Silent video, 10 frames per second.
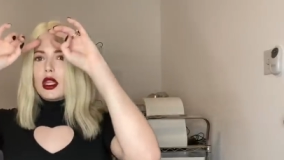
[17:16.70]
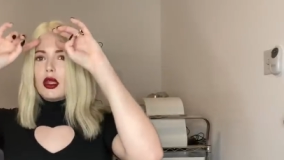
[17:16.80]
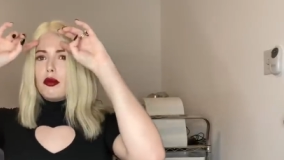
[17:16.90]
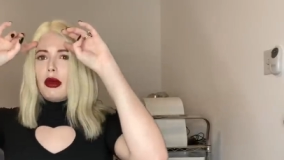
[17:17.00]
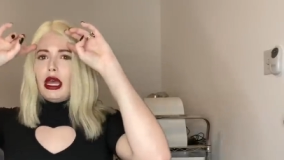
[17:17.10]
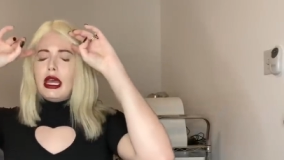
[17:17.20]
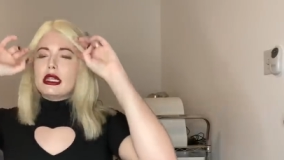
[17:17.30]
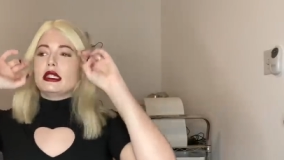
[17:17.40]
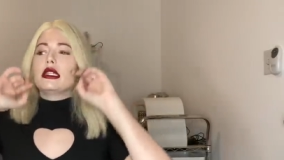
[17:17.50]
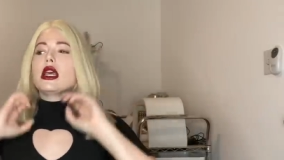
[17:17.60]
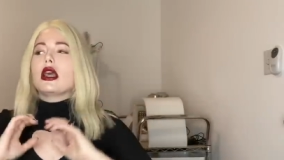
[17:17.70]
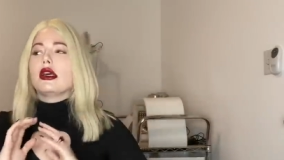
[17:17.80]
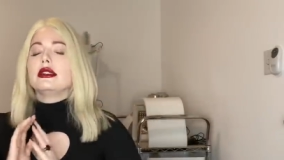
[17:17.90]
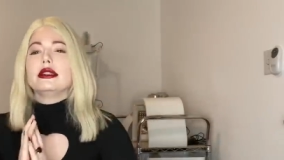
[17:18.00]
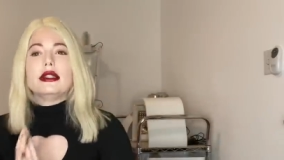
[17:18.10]
But
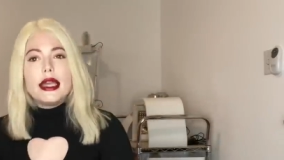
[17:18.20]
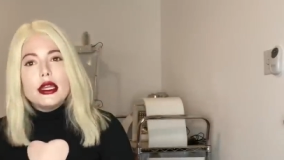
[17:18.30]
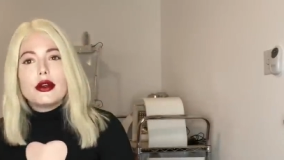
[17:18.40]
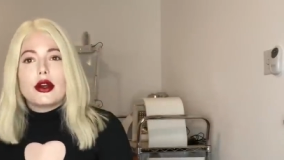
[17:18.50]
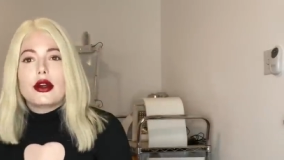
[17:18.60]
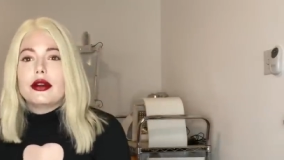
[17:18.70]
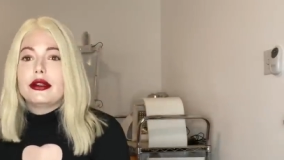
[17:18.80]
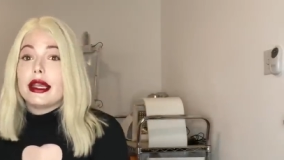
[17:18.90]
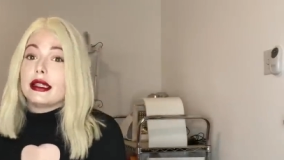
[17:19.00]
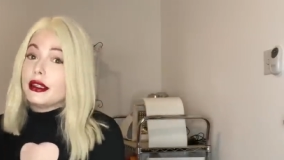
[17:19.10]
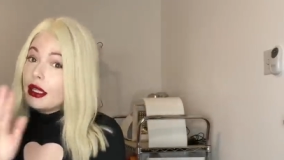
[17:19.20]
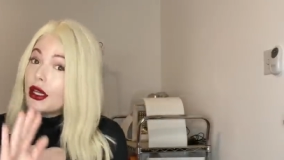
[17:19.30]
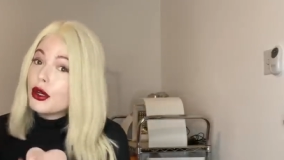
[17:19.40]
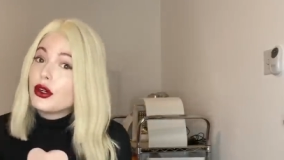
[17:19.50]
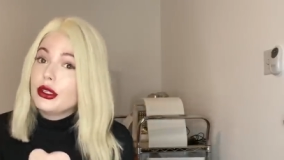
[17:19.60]
later, like
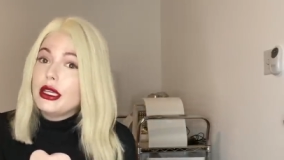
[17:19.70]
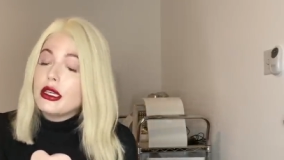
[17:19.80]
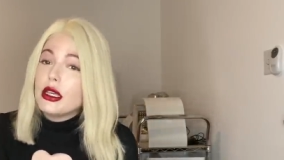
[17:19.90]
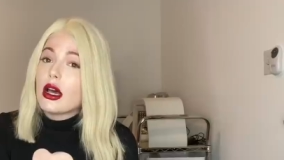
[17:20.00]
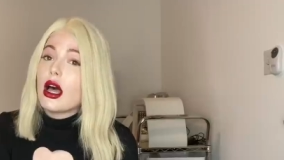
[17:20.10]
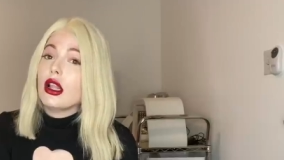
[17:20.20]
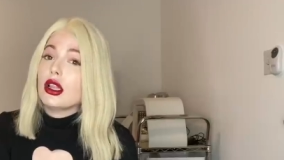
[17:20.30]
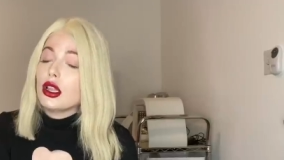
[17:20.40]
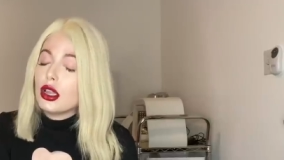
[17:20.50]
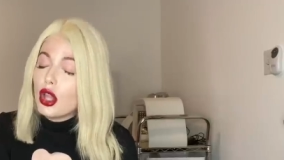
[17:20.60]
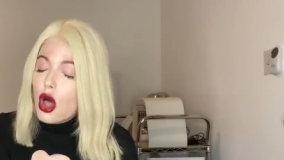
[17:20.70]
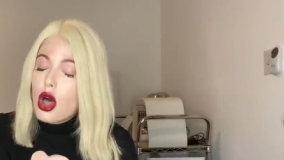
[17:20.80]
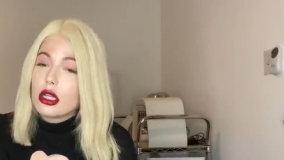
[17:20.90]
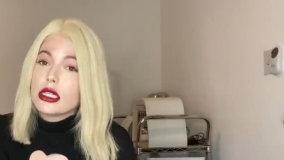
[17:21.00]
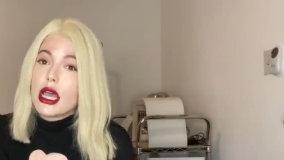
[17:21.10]
literally a
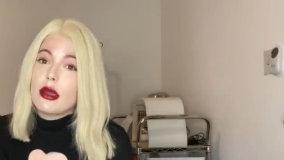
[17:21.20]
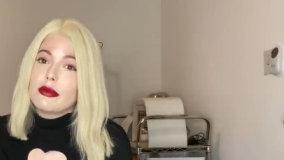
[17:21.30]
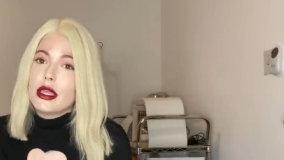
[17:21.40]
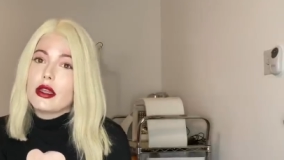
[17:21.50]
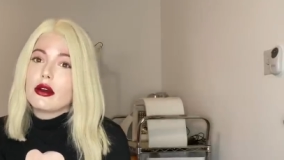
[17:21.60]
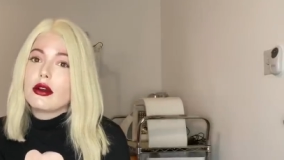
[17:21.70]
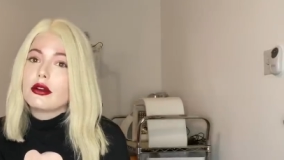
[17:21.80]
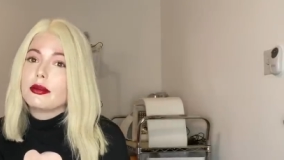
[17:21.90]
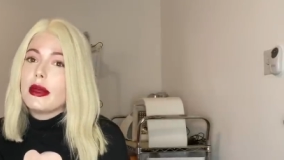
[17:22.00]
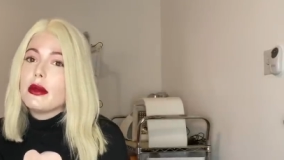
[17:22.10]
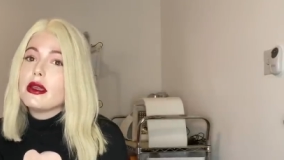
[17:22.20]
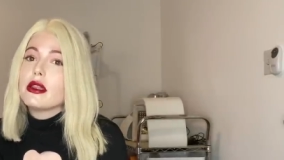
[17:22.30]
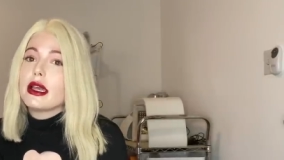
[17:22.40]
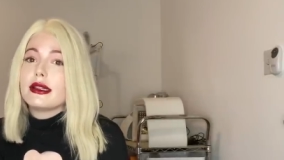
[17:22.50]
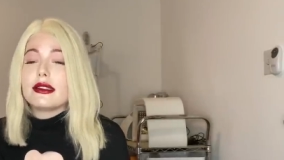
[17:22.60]
long time later, maybe
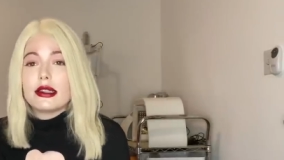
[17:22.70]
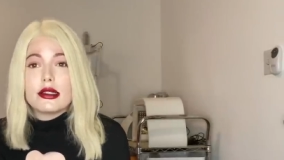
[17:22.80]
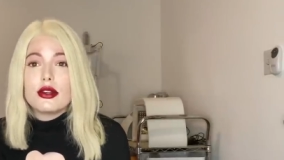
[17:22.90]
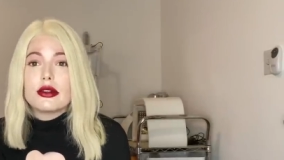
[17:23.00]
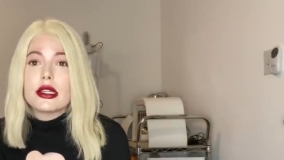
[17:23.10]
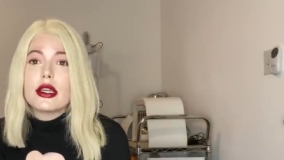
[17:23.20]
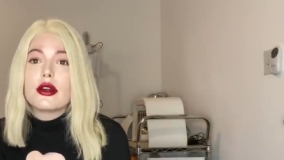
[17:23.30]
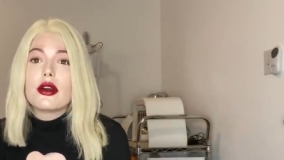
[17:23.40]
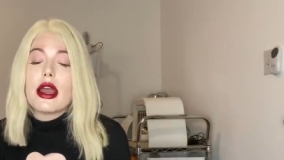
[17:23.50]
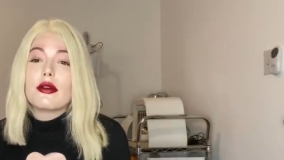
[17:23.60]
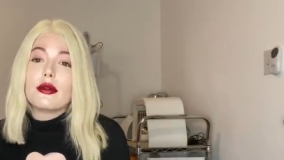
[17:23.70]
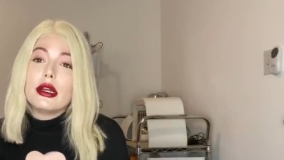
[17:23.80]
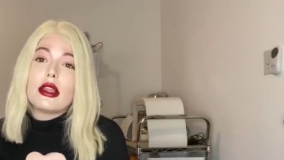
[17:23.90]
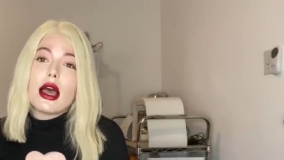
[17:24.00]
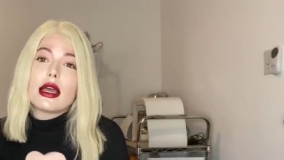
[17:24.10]
like six years later, I
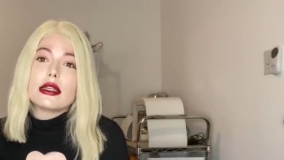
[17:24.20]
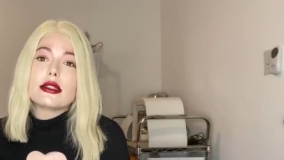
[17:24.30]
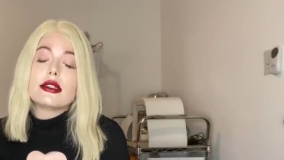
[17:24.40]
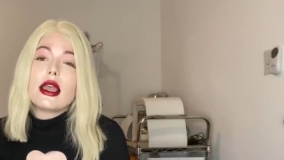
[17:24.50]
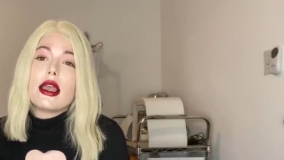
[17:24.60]
realized